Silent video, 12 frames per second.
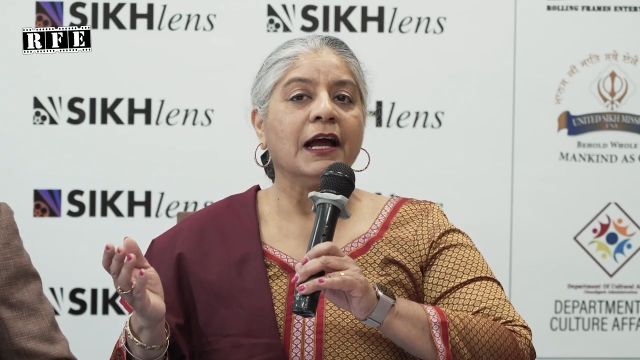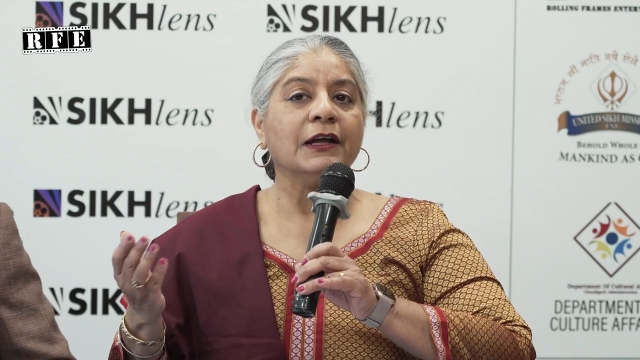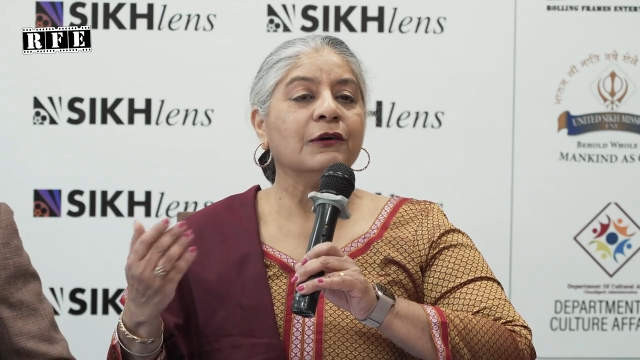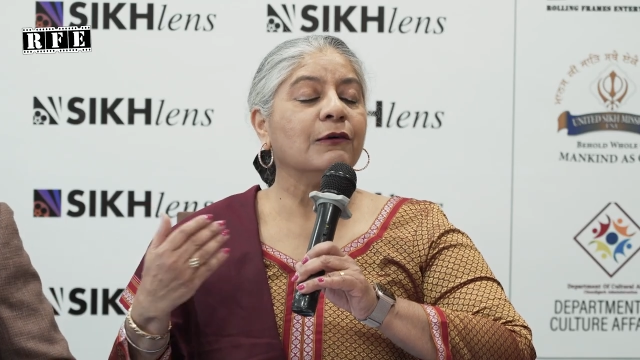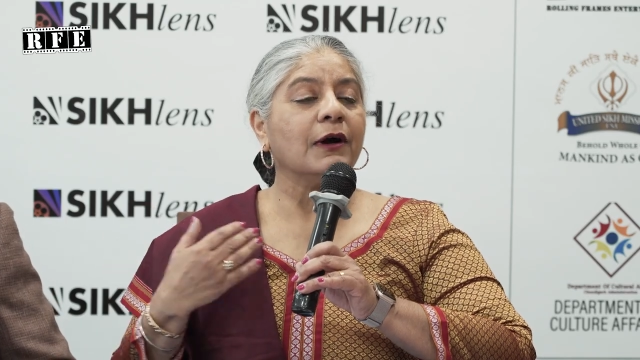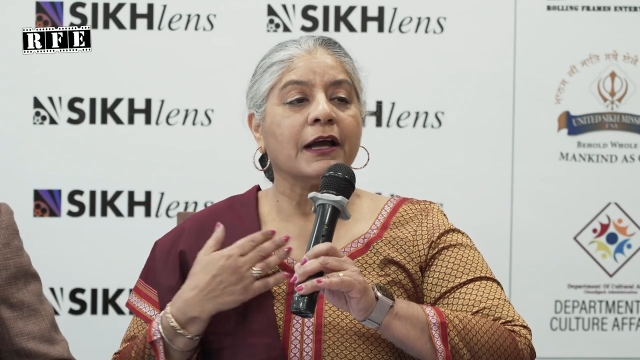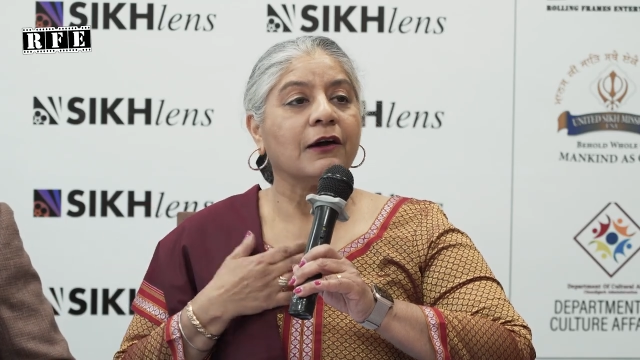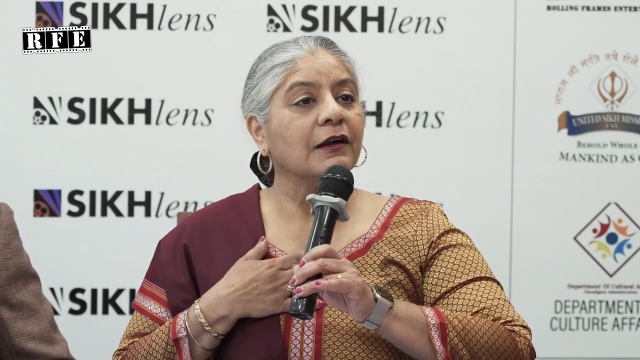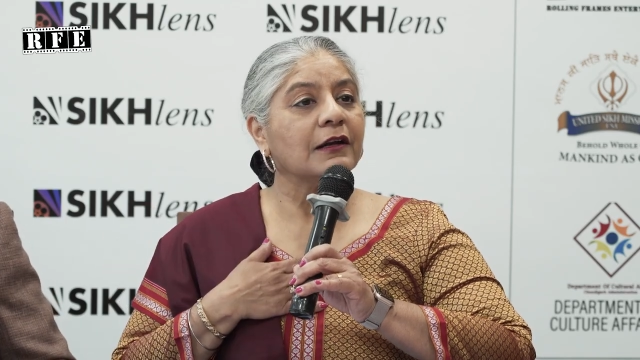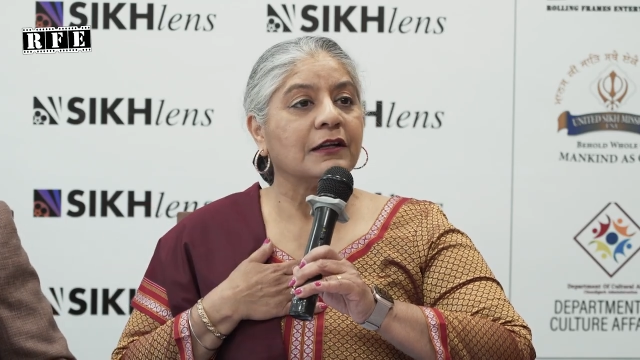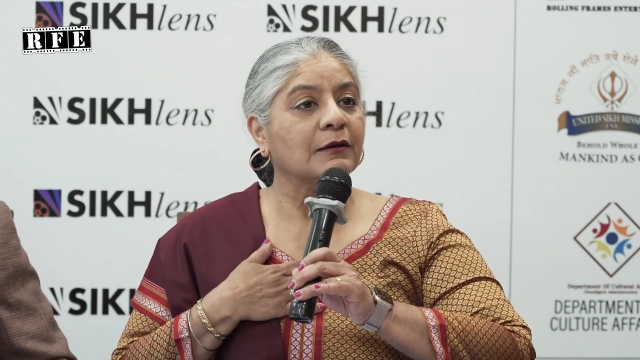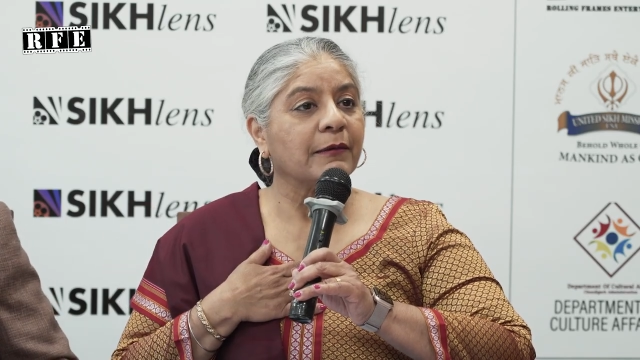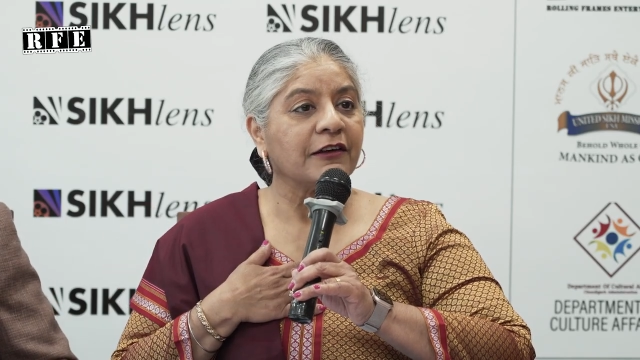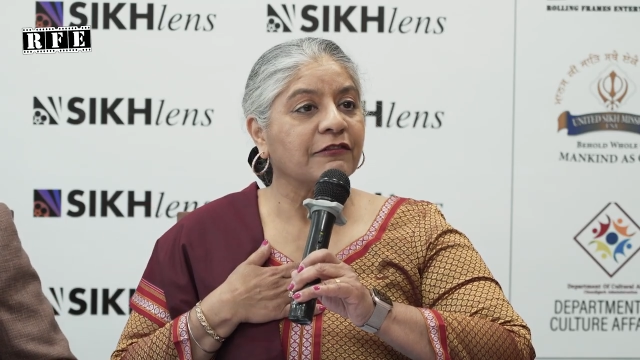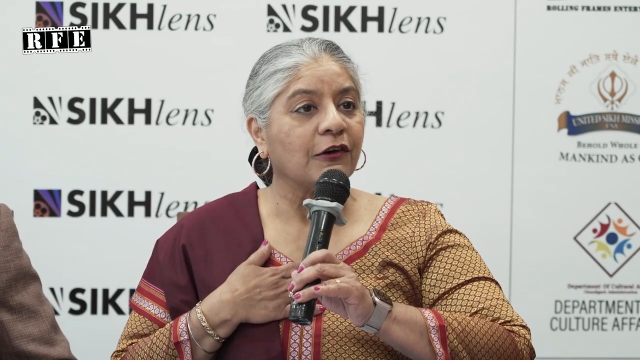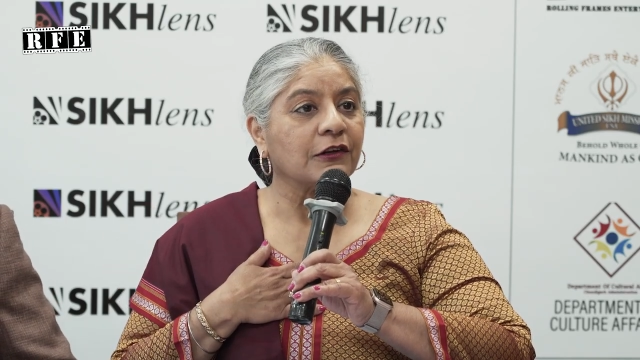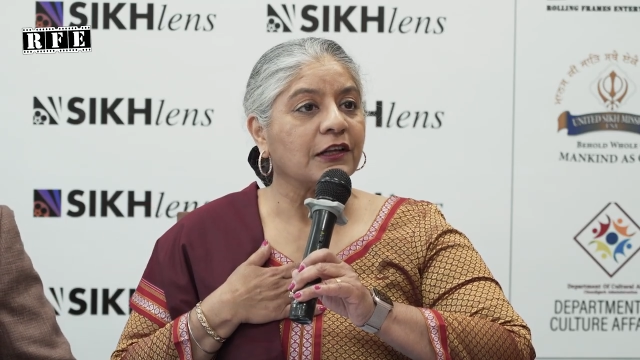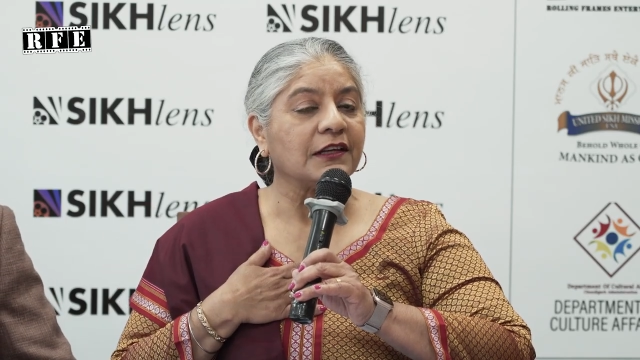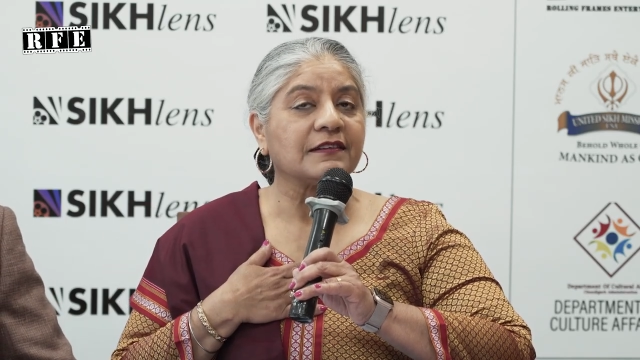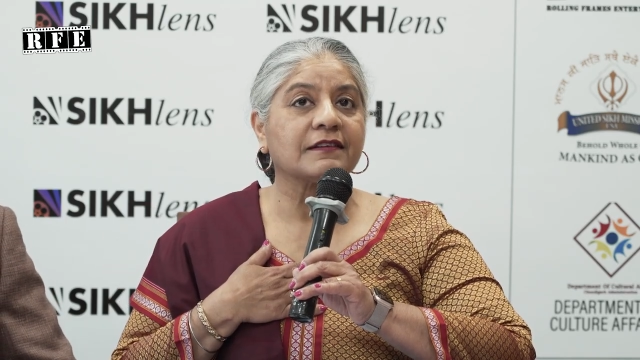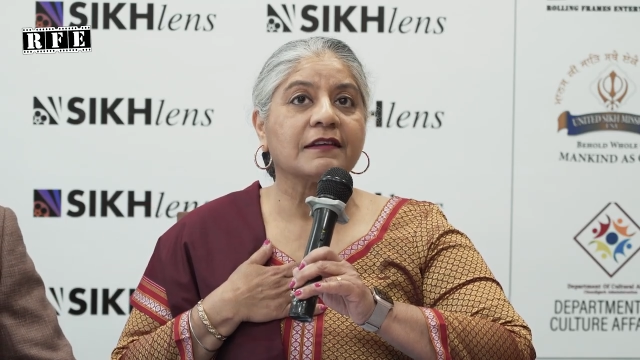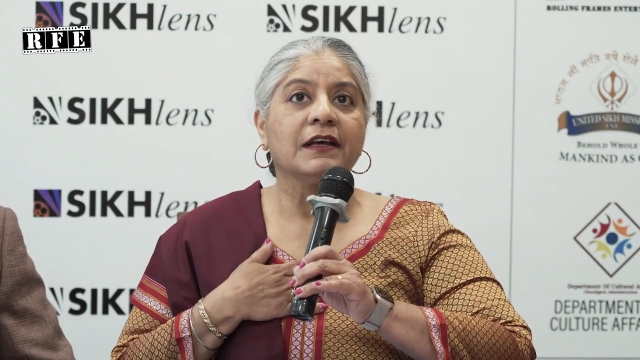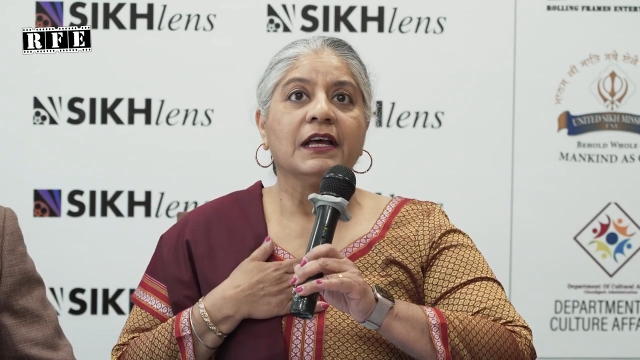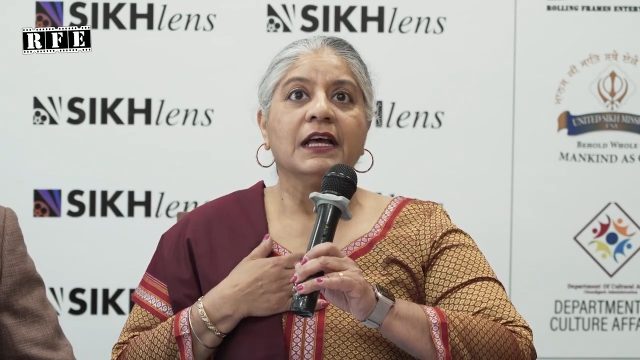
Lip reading: I know I got it in my 40s.